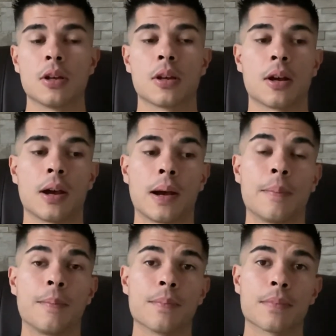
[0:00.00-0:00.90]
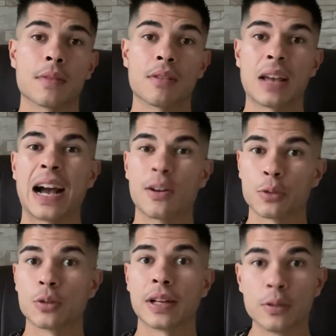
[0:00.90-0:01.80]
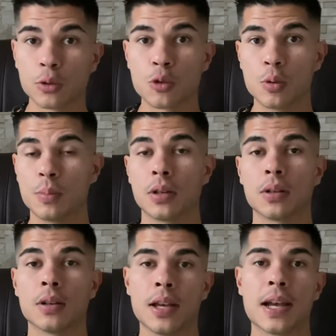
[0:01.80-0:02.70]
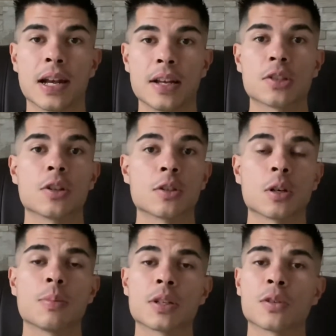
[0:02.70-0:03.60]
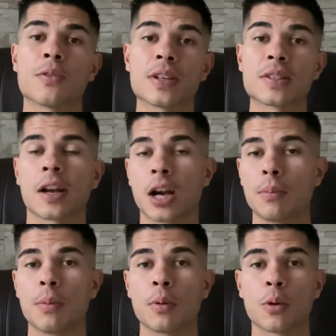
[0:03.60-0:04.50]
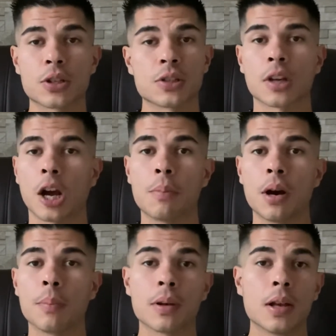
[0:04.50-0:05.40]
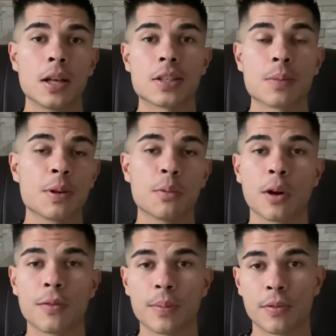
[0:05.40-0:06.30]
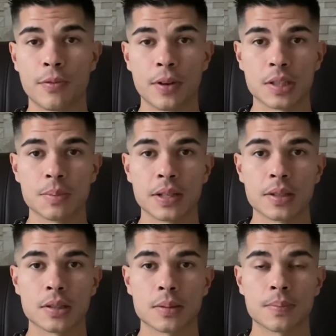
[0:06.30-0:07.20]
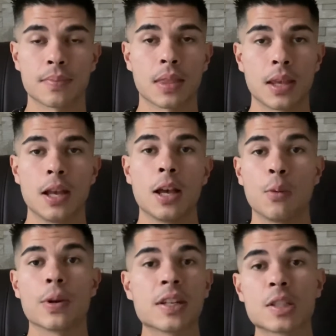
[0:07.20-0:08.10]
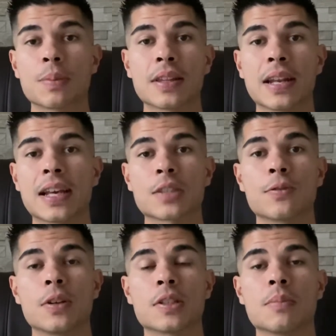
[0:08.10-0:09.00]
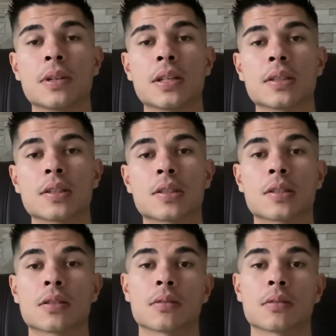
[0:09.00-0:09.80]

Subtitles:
how to heal trauma, any certain topics or things that come up or questions that come up. Typically we'll go over them for 30 minutes. We then spend the next 30 minutes